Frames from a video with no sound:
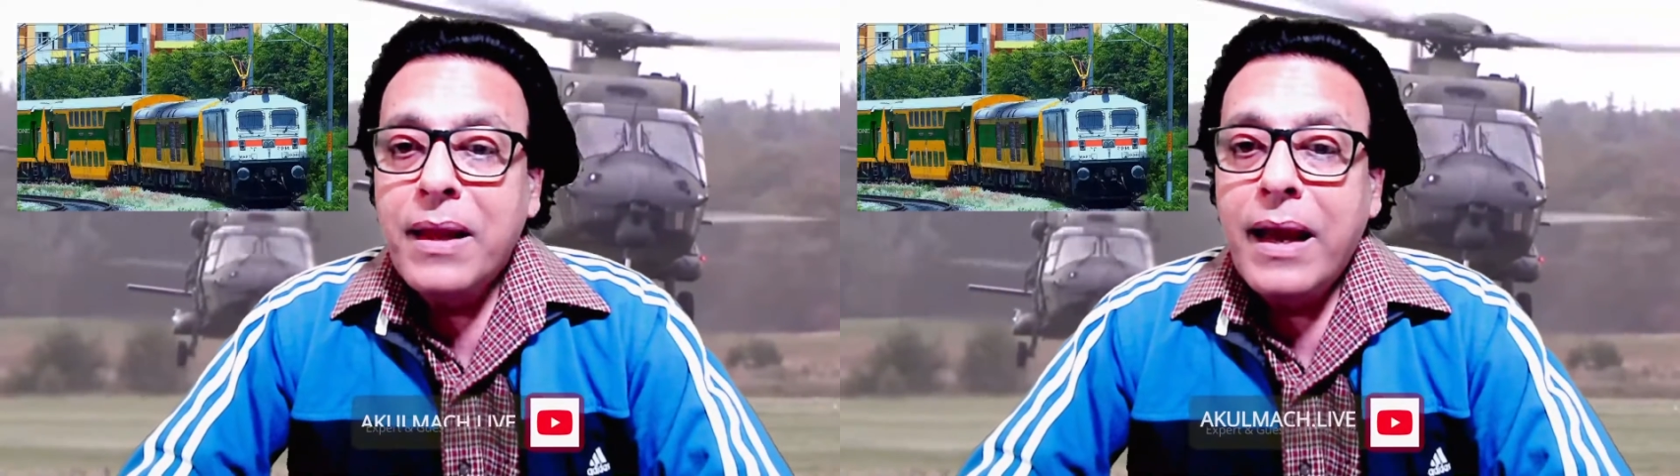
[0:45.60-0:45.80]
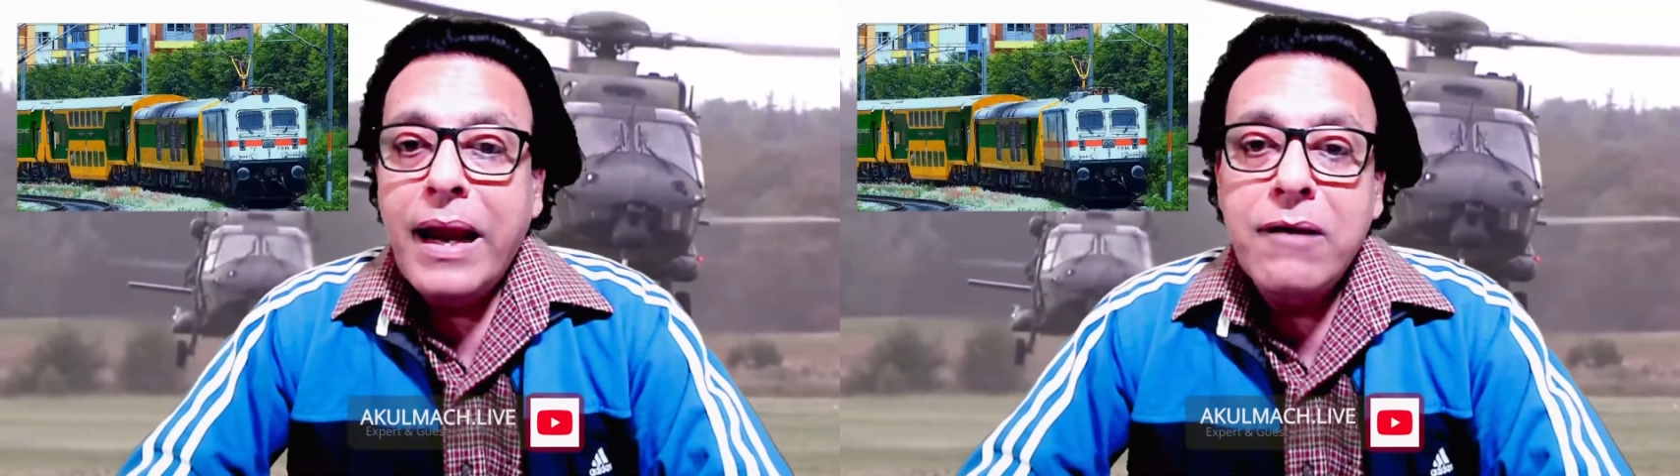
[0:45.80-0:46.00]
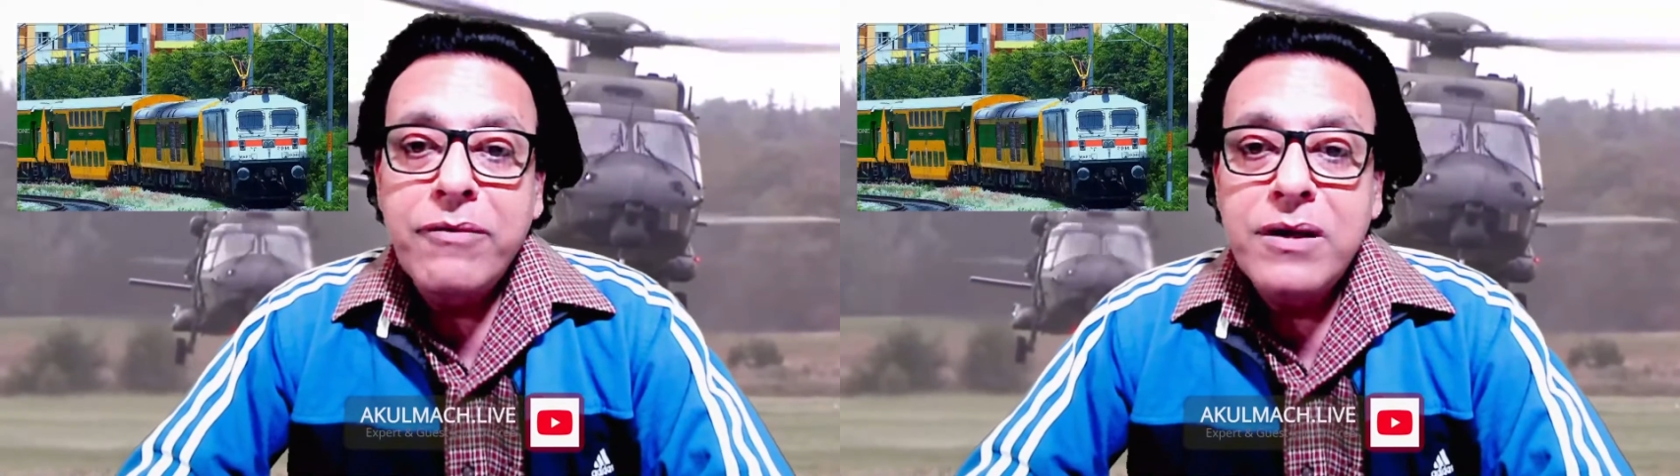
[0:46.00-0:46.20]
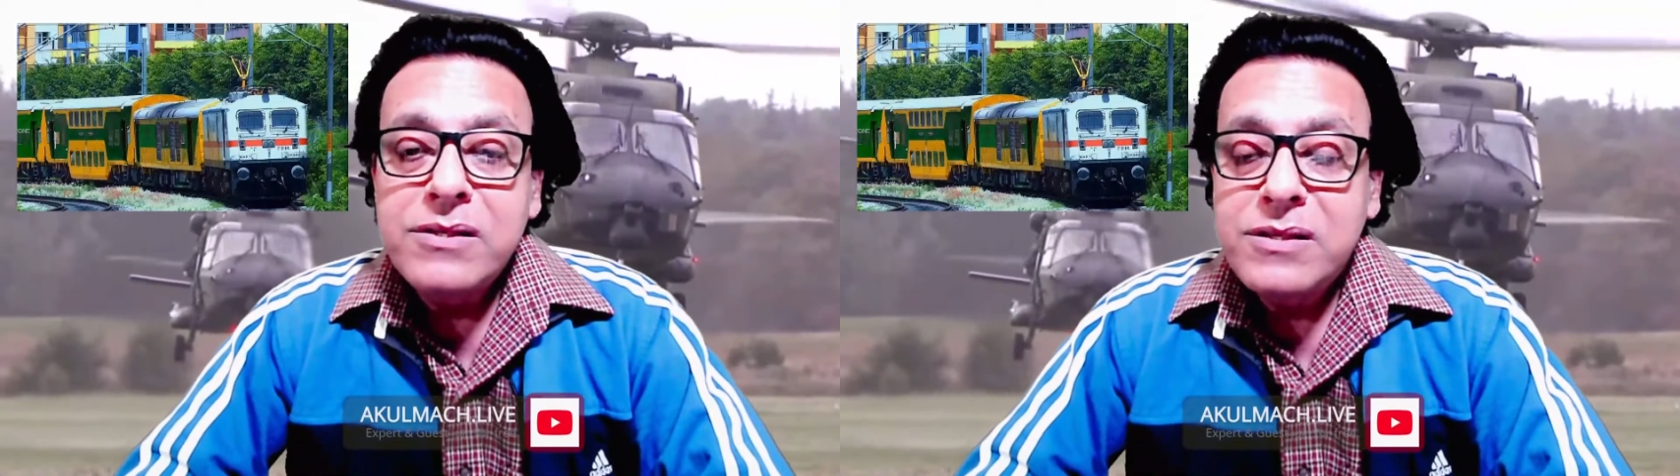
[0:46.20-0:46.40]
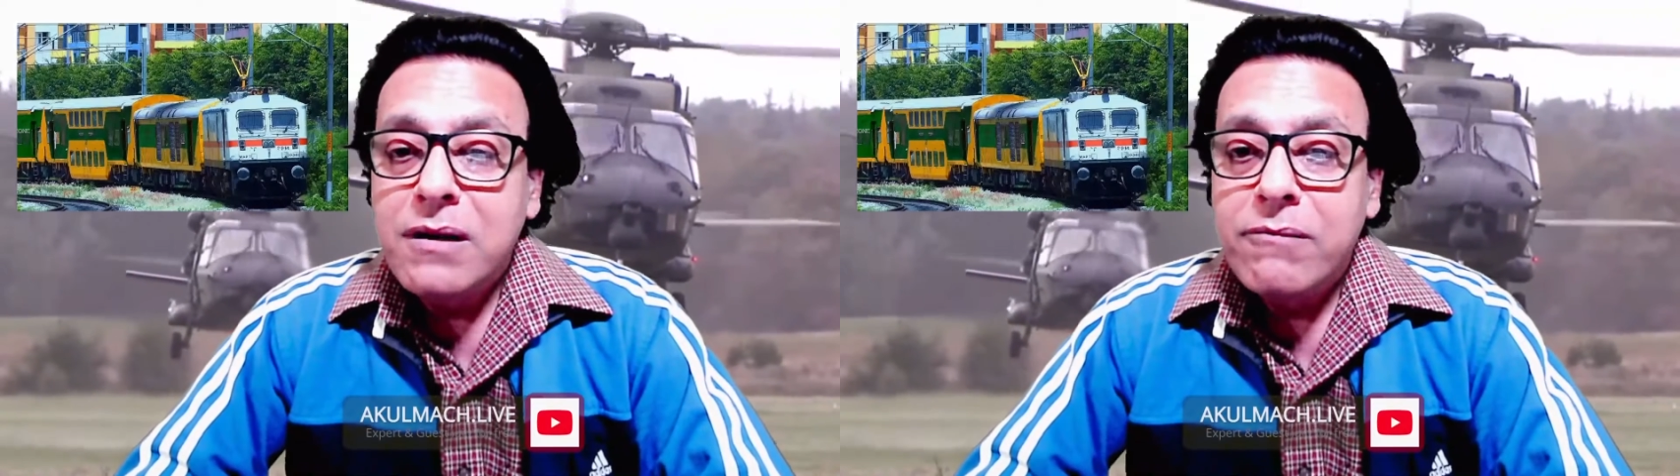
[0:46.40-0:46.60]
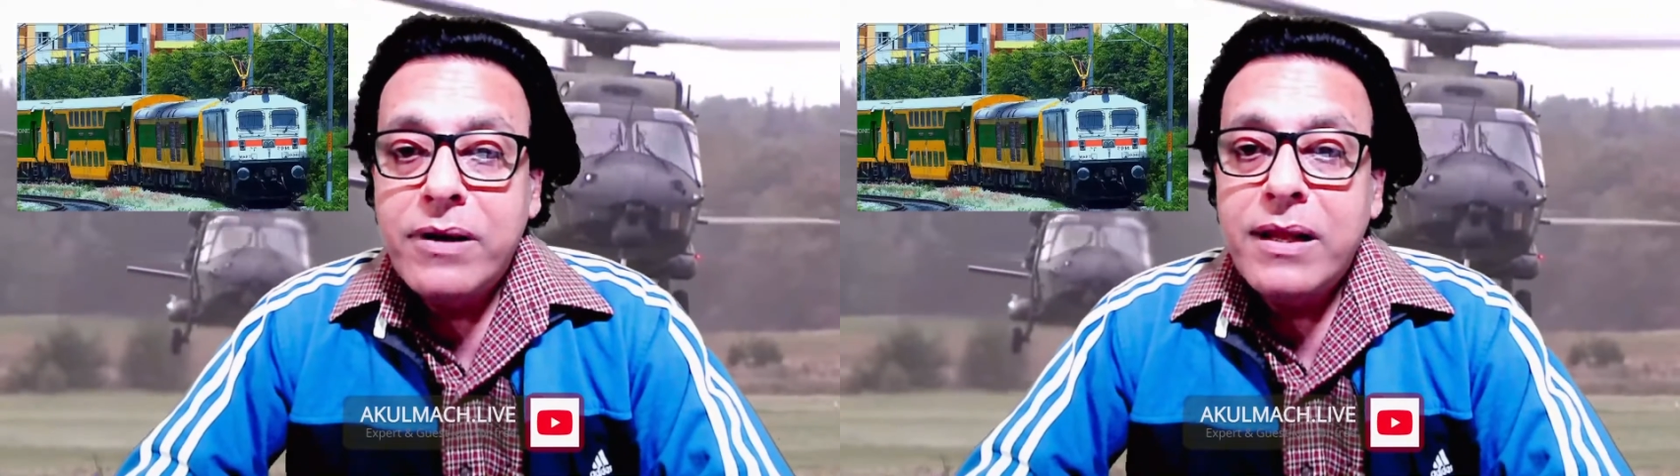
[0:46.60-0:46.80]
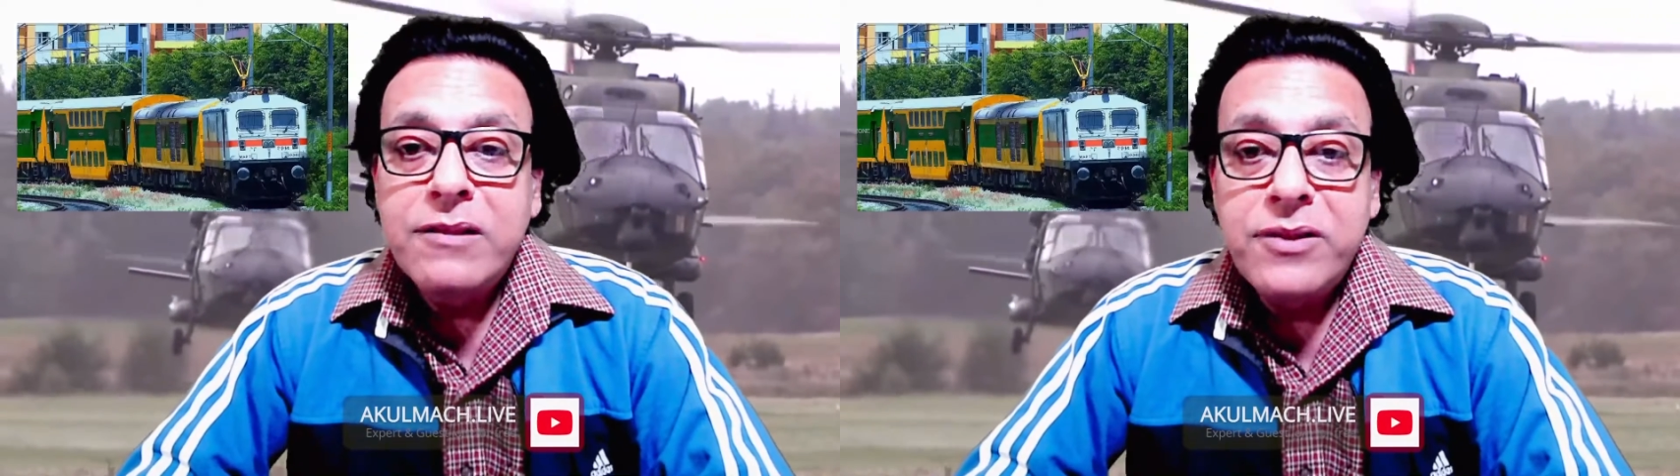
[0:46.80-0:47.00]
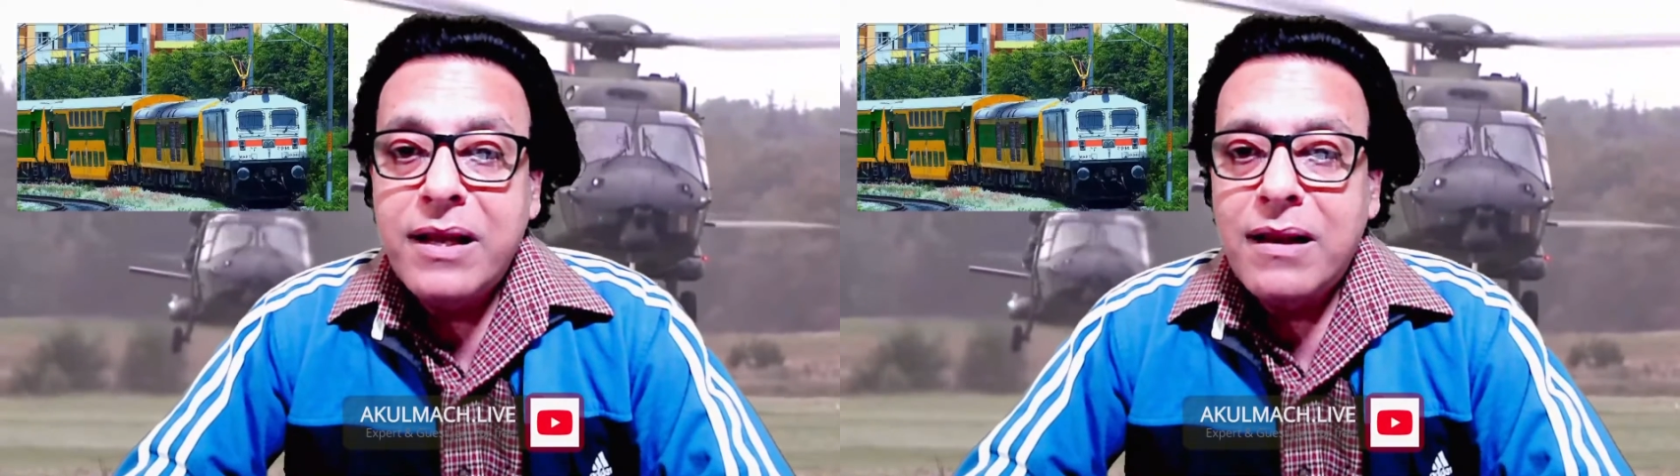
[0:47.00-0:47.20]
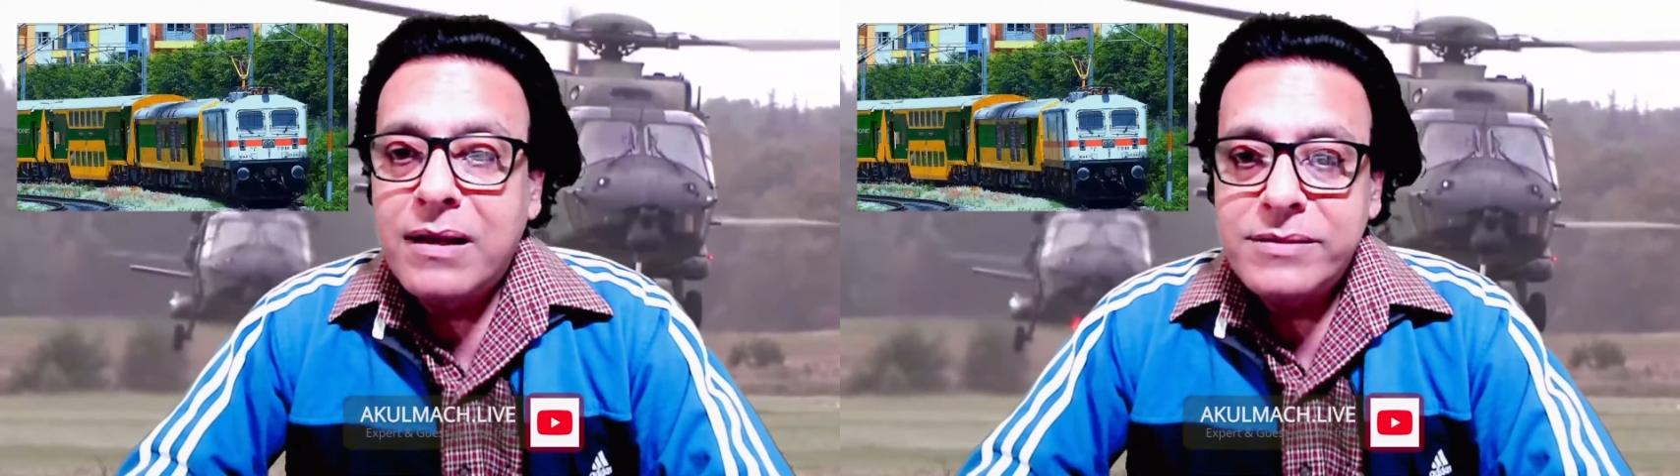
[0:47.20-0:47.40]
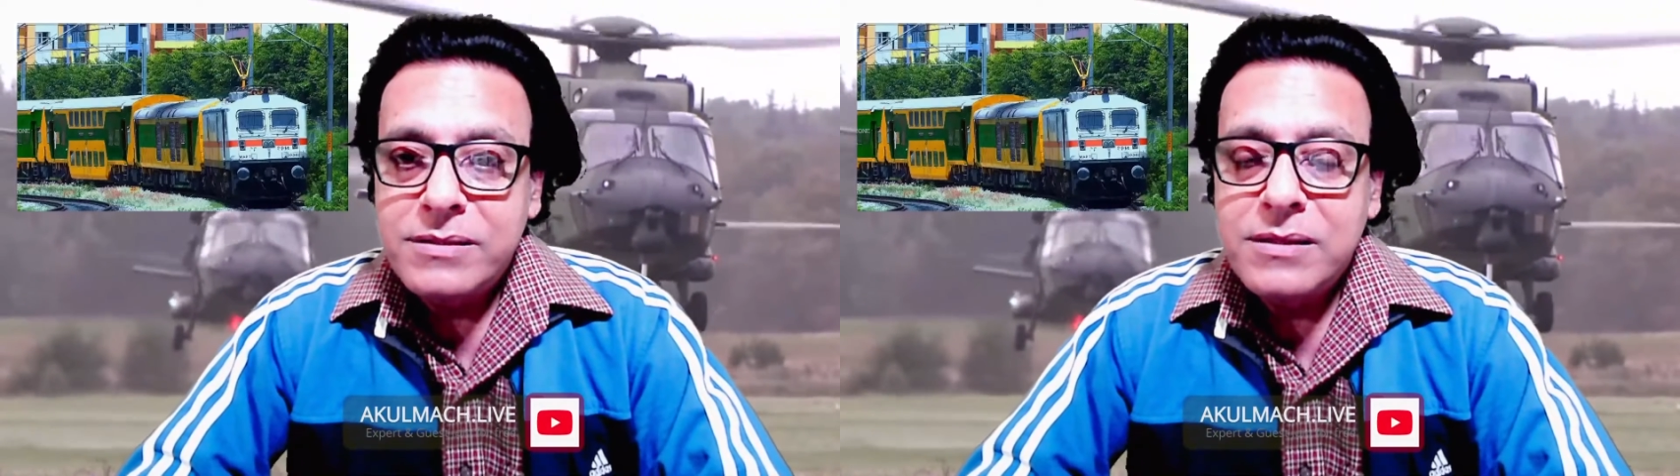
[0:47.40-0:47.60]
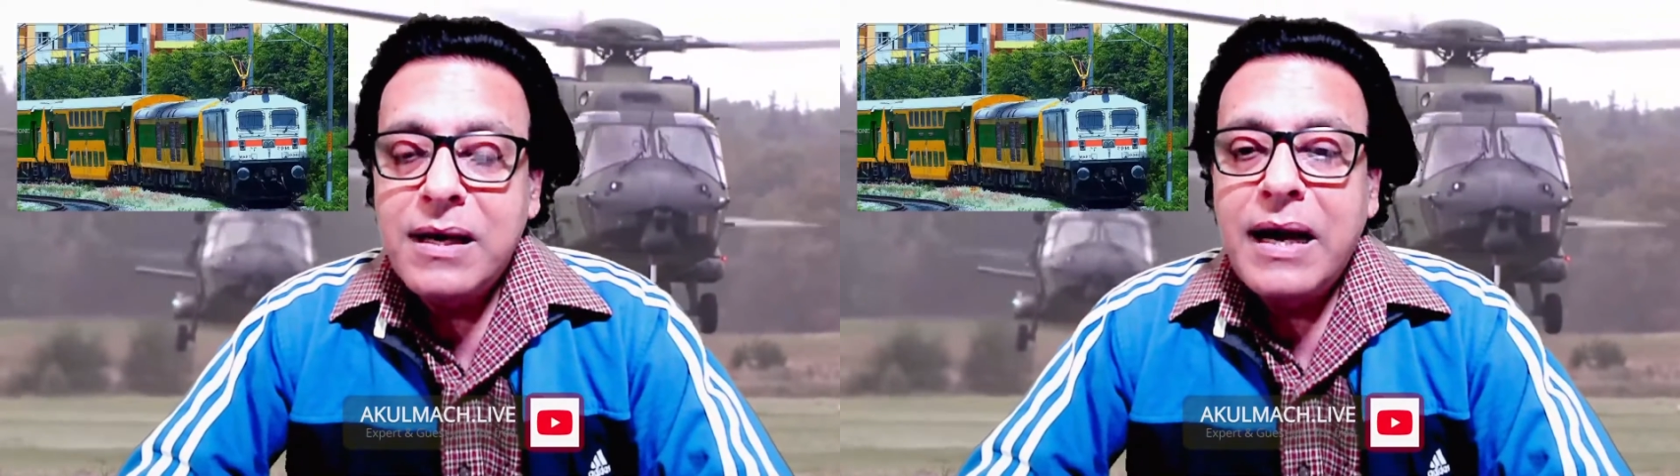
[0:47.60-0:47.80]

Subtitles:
and we are still running three classes.